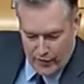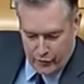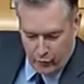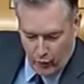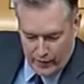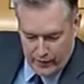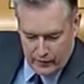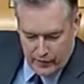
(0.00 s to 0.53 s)

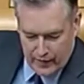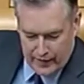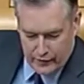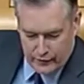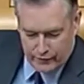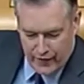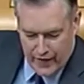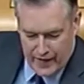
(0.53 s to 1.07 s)
with one that
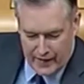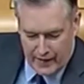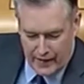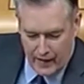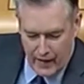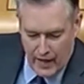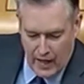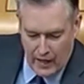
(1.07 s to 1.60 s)
is
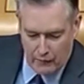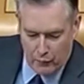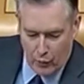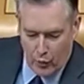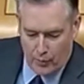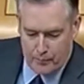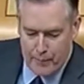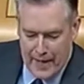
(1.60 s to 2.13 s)
fairer and
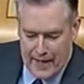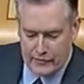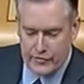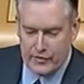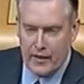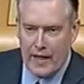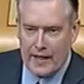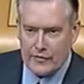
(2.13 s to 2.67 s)
more
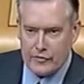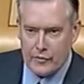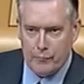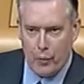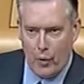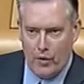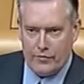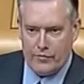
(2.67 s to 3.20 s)
personalised
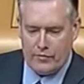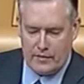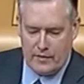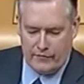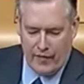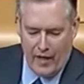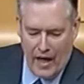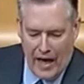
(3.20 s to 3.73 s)
and
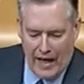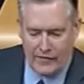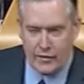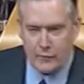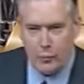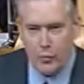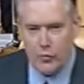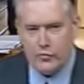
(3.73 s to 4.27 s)
positive,
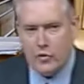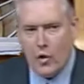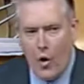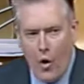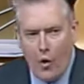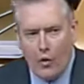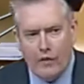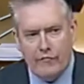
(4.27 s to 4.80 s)
as opposed to
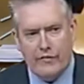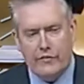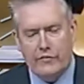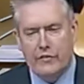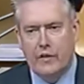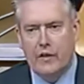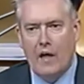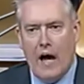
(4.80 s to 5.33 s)
all of
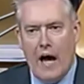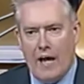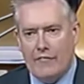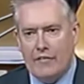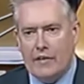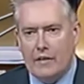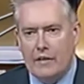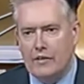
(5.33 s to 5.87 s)
us
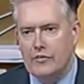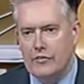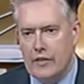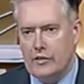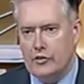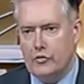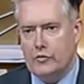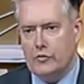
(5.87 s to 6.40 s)
having
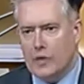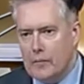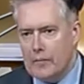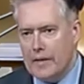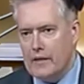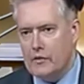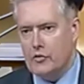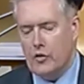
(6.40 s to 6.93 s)
constituents
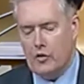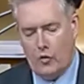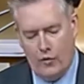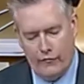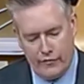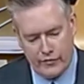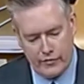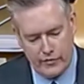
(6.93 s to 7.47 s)
coming into our
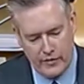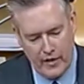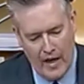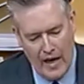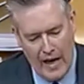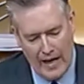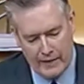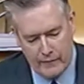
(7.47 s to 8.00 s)
offices
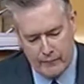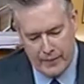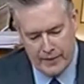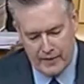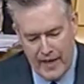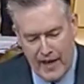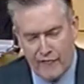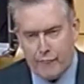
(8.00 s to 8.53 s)
and
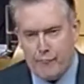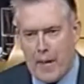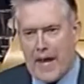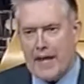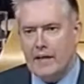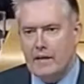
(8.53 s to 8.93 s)
being left